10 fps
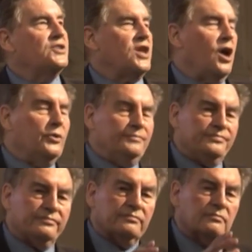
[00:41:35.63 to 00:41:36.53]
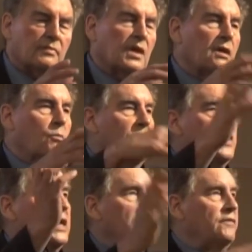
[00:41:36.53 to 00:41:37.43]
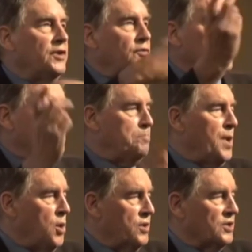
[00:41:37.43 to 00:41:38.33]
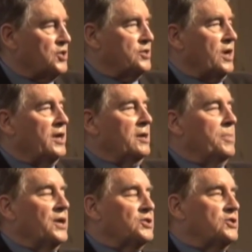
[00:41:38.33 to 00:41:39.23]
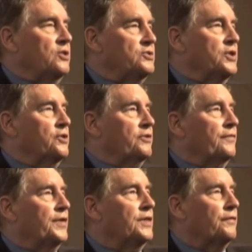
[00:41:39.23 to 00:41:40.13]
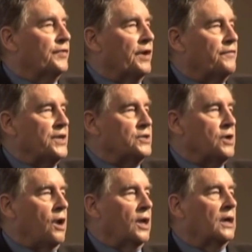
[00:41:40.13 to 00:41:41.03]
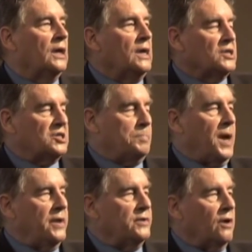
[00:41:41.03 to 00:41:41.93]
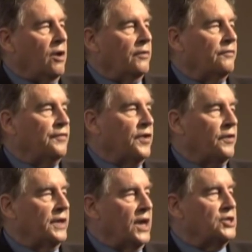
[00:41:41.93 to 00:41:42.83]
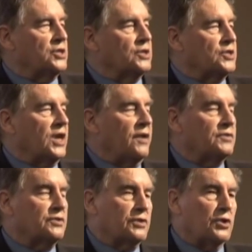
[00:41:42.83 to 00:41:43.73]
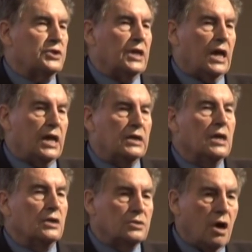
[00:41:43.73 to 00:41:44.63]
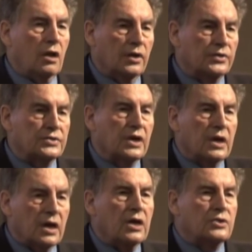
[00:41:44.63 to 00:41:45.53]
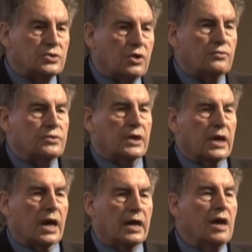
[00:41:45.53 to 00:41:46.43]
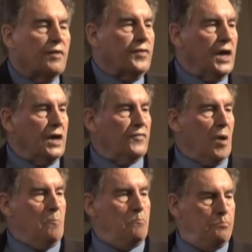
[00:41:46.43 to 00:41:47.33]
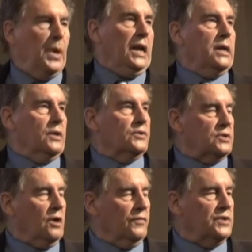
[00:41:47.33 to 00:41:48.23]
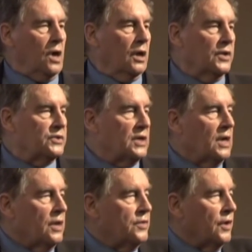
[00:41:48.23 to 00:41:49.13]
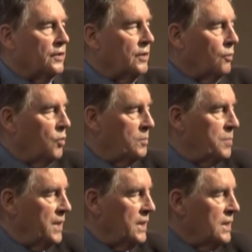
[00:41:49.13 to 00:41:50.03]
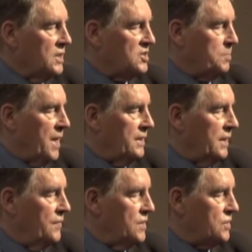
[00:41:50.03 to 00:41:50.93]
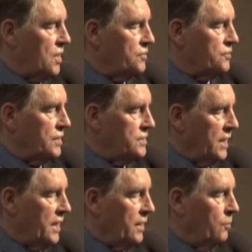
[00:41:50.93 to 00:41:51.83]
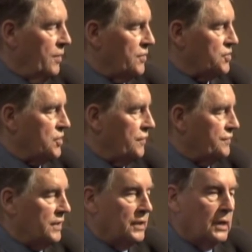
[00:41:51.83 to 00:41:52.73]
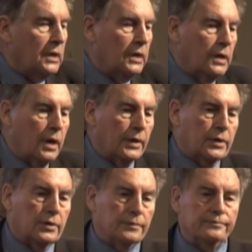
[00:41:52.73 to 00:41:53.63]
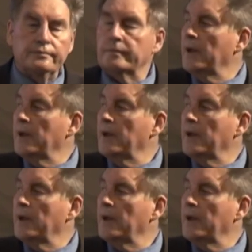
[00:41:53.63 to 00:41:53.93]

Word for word: And so, when they give you this bogus study by Susan Griffin that for every dollar spent on fluoridation saves $38 in tooth decay, think of the billions of dollars that would be spent in this country dealing with the shift in, in IQ.